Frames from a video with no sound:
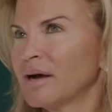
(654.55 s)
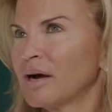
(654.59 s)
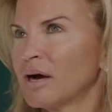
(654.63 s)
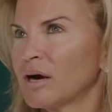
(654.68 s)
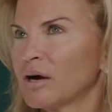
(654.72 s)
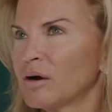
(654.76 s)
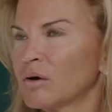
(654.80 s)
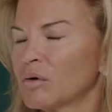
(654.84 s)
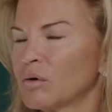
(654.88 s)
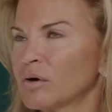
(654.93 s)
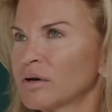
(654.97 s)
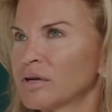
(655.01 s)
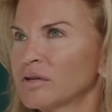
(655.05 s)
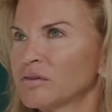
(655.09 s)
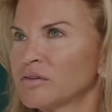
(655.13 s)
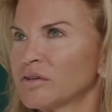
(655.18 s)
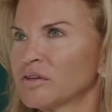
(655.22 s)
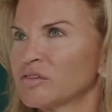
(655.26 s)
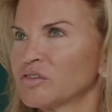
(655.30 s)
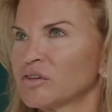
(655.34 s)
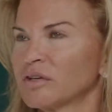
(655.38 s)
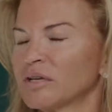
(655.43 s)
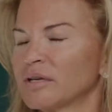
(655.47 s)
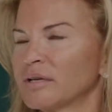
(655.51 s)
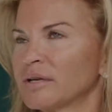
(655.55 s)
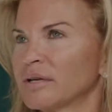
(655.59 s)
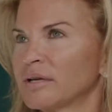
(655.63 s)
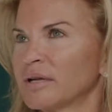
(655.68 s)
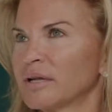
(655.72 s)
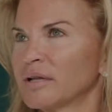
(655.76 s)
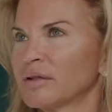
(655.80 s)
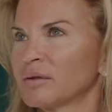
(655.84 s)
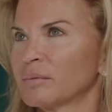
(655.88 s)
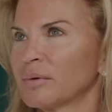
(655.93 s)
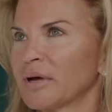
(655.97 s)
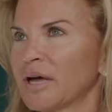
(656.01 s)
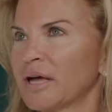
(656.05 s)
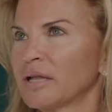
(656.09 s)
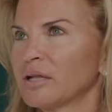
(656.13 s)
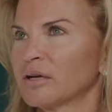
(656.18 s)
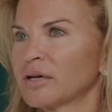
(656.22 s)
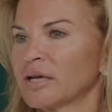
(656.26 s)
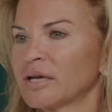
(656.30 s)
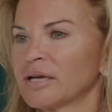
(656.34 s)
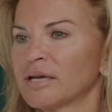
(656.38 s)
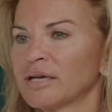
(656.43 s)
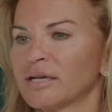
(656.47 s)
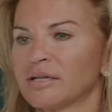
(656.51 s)
Our organization, the way I
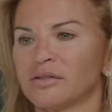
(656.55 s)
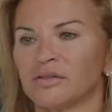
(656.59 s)
look at it,